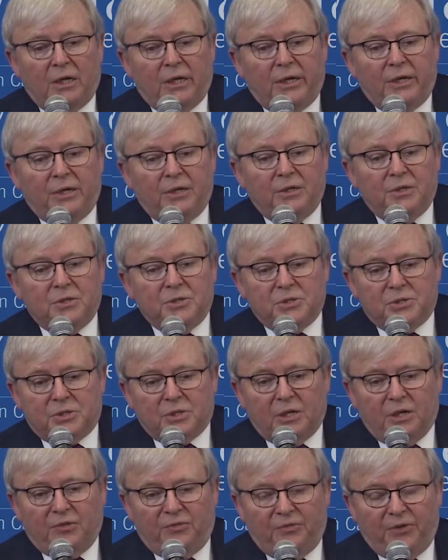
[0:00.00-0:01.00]
is
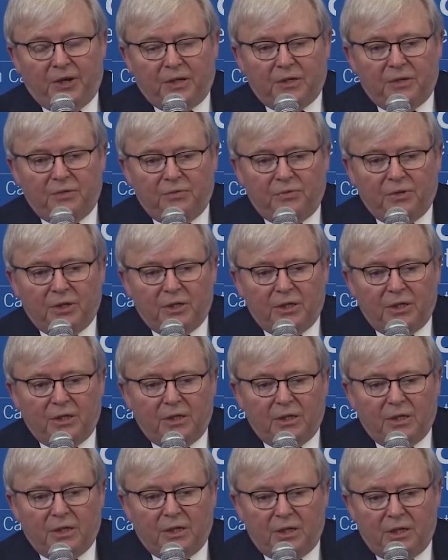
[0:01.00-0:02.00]

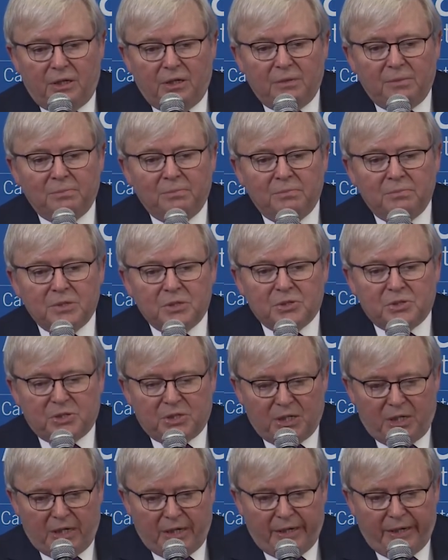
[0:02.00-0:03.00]
effectively him
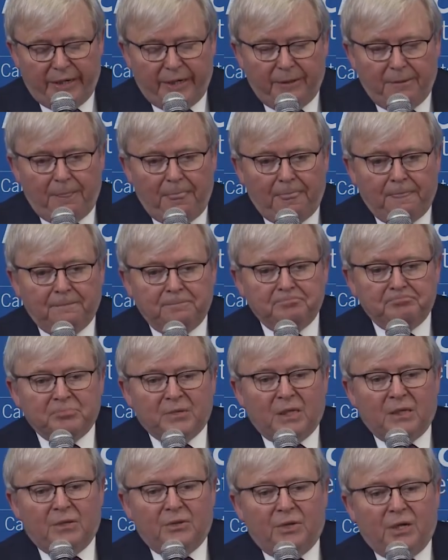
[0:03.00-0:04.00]
saying
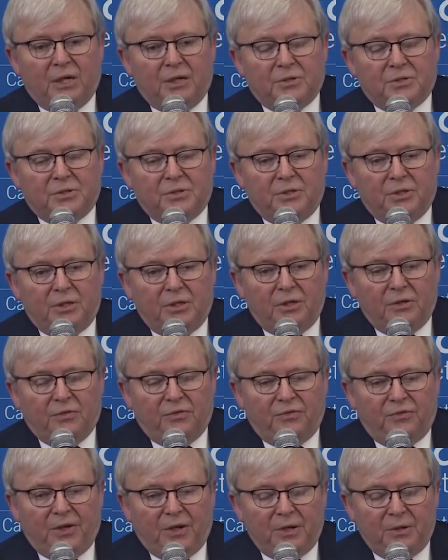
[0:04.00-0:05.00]
that the
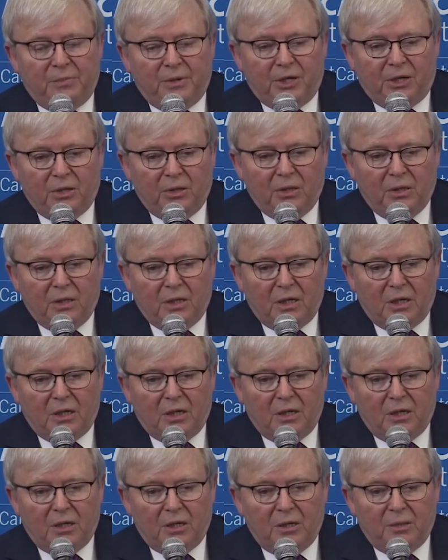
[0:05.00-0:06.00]
fundamental
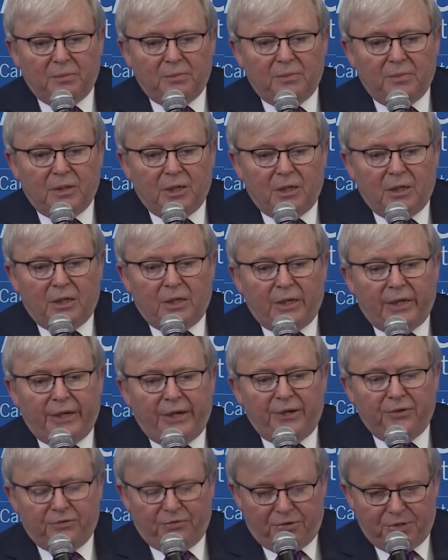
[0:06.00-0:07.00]

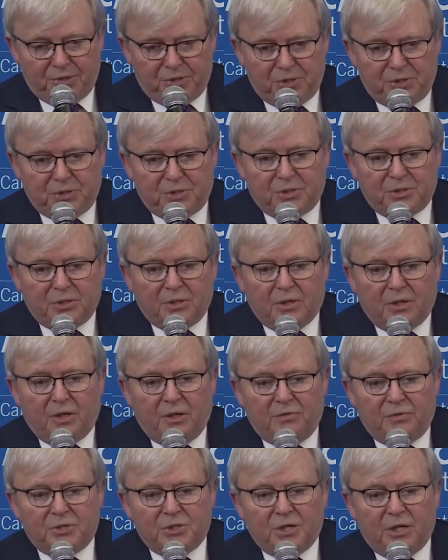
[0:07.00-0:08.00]
interests
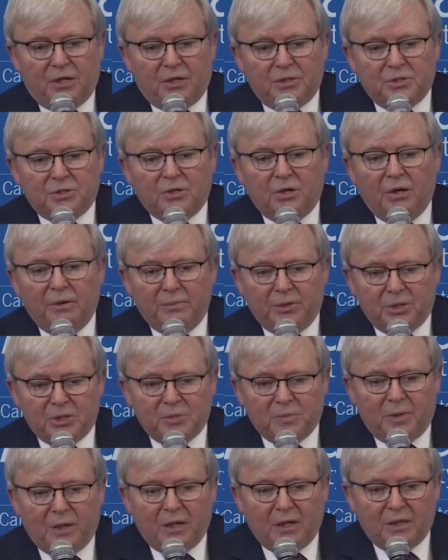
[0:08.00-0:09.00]
of the Chinese
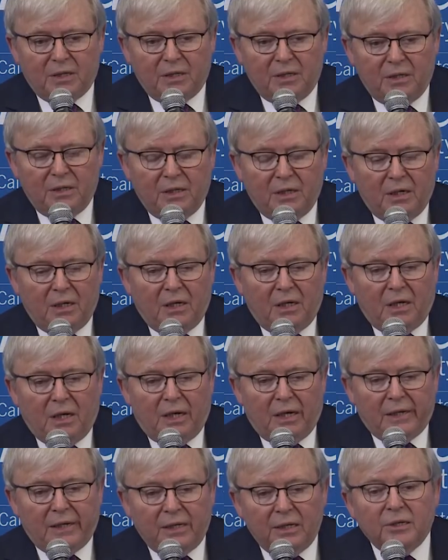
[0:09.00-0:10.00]
Communist Party
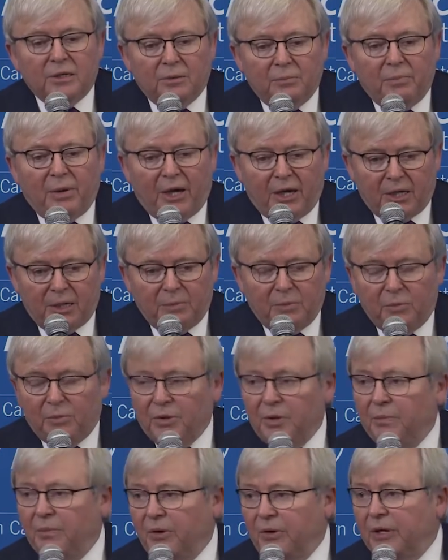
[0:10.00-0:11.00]
are incompatible with
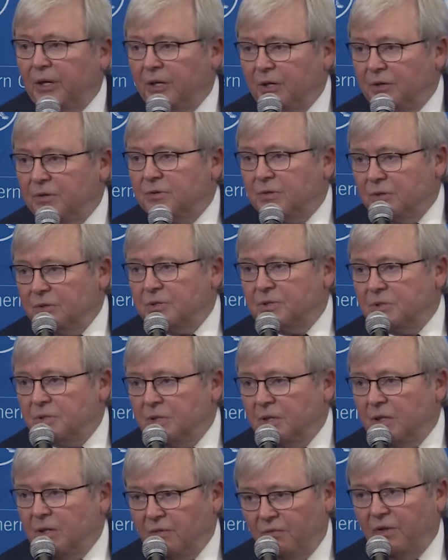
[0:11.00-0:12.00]
American interests
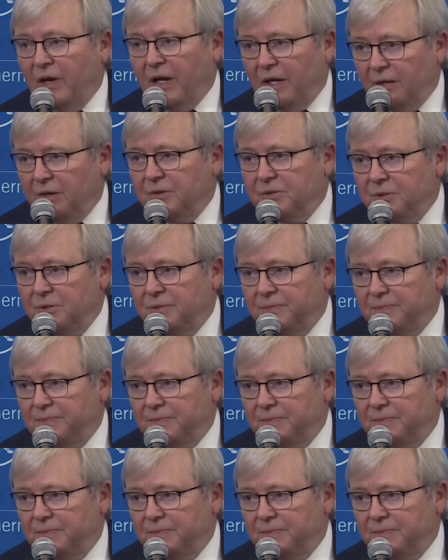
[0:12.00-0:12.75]
and values.